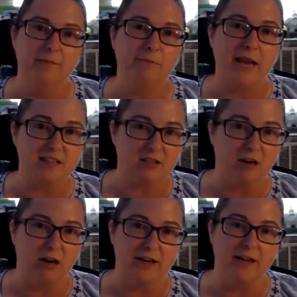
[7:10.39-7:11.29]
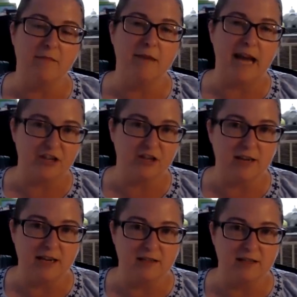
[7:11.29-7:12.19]
based on an imagined
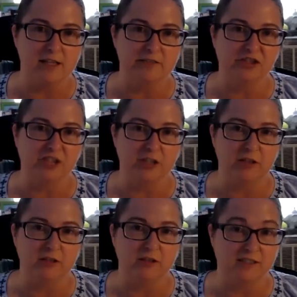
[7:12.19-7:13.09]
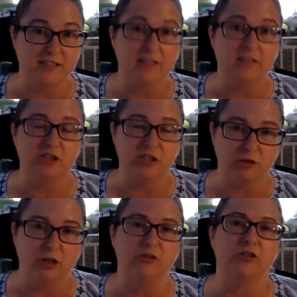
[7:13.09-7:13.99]
idea of shared descent, shared
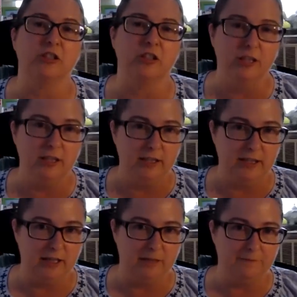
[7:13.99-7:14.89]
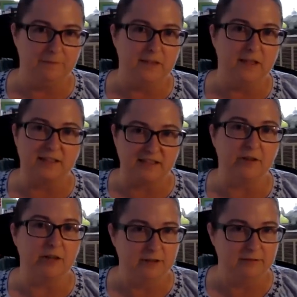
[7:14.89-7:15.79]
culture, um, etc.